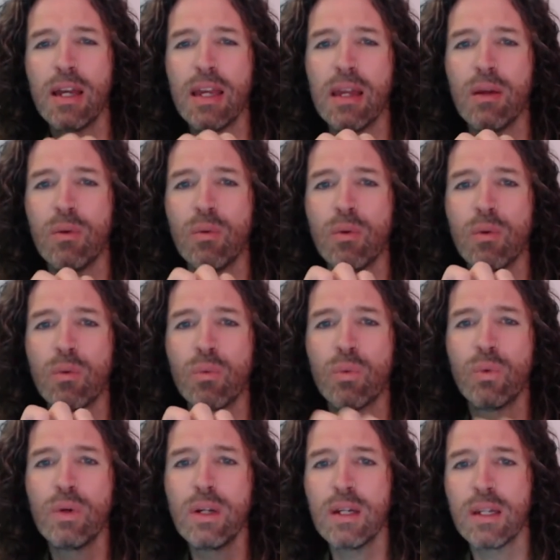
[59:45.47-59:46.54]
it
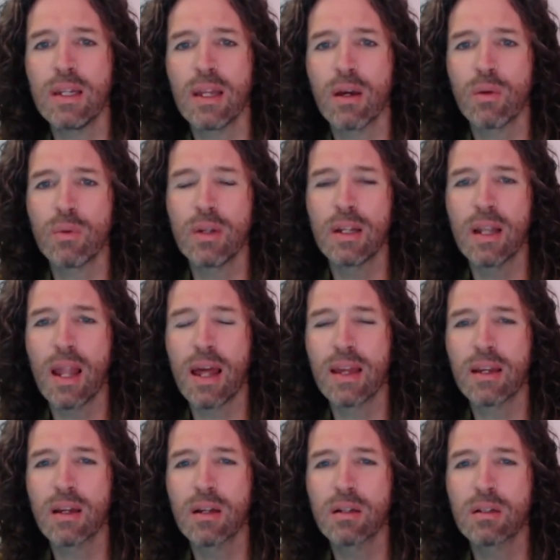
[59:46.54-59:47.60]
really only
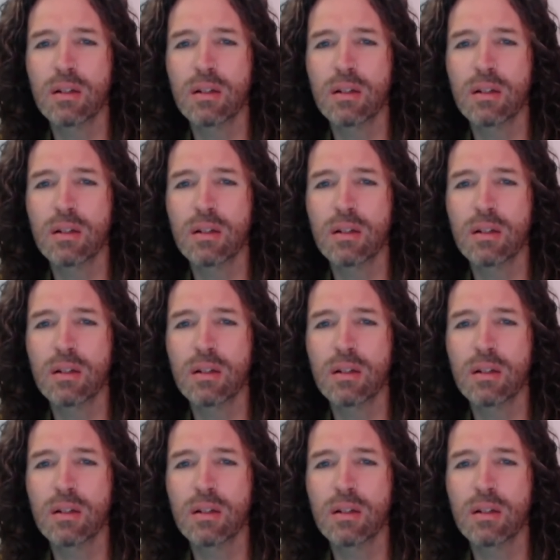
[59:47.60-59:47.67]
like